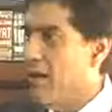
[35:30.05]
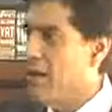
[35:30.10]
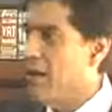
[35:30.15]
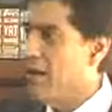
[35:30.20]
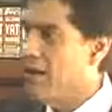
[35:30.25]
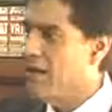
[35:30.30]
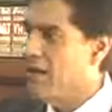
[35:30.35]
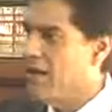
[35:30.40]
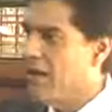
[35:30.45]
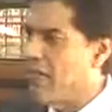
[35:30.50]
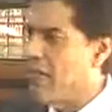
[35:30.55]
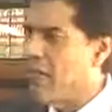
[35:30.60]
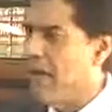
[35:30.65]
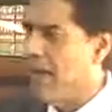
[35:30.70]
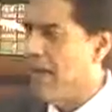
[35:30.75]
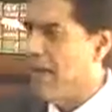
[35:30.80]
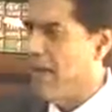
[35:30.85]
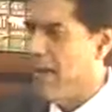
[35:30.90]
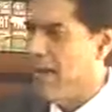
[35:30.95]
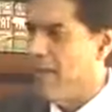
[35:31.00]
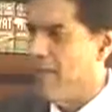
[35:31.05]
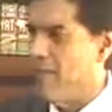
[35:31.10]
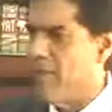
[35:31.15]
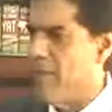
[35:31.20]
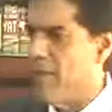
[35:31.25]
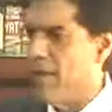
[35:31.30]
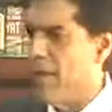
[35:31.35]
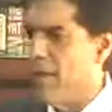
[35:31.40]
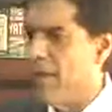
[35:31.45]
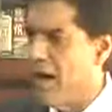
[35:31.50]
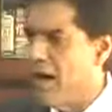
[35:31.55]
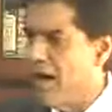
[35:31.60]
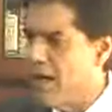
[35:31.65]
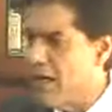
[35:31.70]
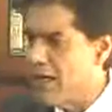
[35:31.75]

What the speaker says: Some area, 100